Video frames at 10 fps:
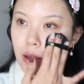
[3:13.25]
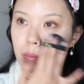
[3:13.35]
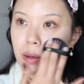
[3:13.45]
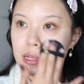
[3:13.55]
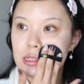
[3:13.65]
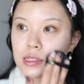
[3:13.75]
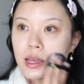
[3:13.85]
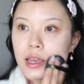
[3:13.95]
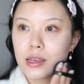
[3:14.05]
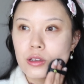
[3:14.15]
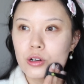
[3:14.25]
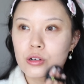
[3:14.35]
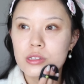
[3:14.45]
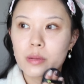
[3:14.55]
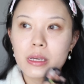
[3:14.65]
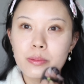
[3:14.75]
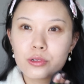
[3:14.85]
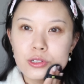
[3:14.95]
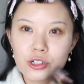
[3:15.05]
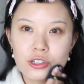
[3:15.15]
but it's like, you know, some
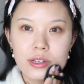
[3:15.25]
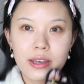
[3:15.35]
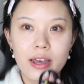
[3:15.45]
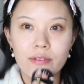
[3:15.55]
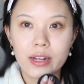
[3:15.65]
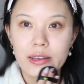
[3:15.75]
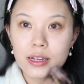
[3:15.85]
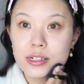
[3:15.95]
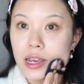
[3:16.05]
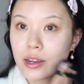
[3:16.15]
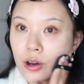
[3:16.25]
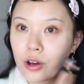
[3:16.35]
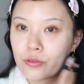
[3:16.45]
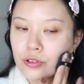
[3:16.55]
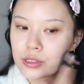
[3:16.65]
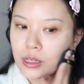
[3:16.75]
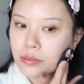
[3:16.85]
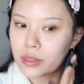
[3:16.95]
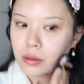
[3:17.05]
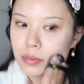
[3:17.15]
people usually have like a day off or
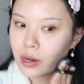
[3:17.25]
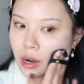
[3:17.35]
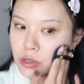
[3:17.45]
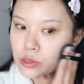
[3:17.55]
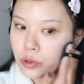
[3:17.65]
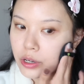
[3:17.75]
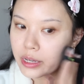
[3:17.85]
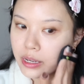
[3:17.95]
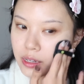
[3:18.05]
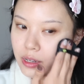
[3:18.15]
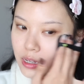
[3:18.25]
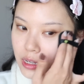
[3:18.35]
something, but I was working,